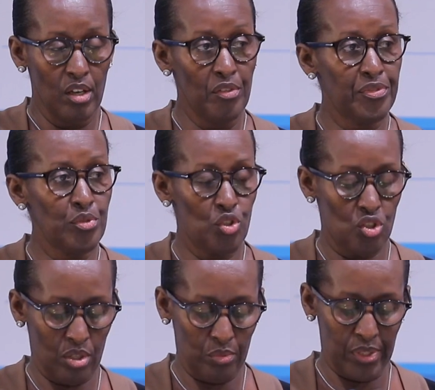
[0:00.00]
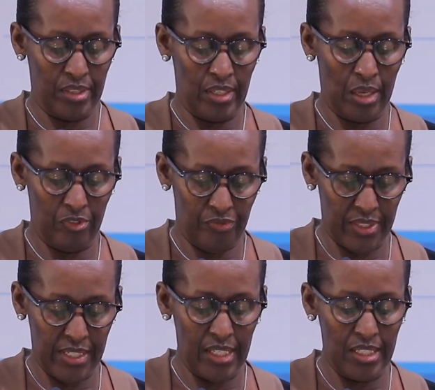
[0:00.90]
a future where the
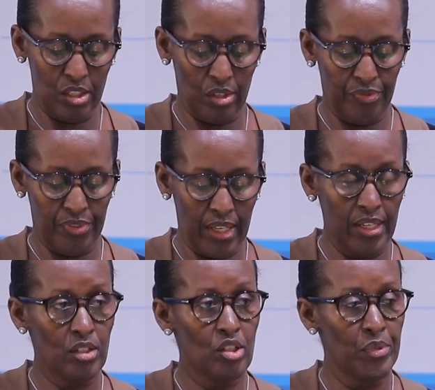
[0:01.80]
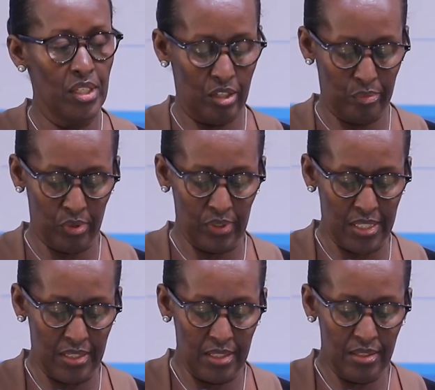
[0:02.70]
fatality of non-communicable
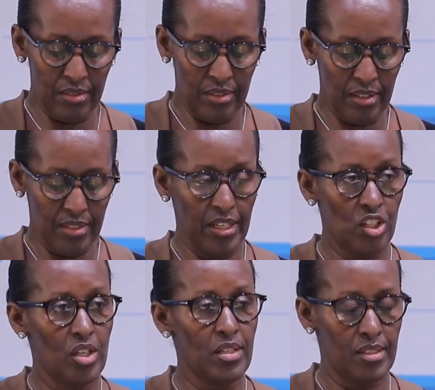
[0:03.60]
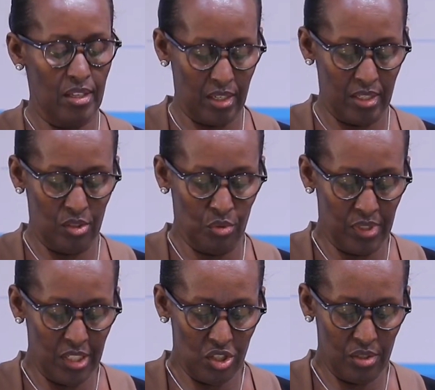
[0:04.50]
diseases such as heart
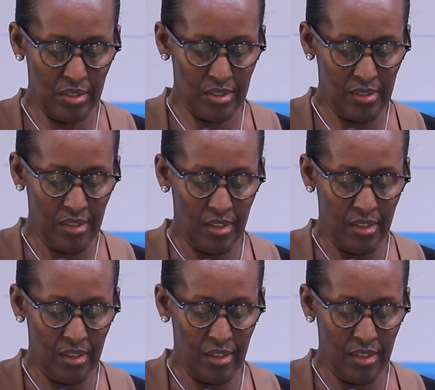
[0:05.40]
conditions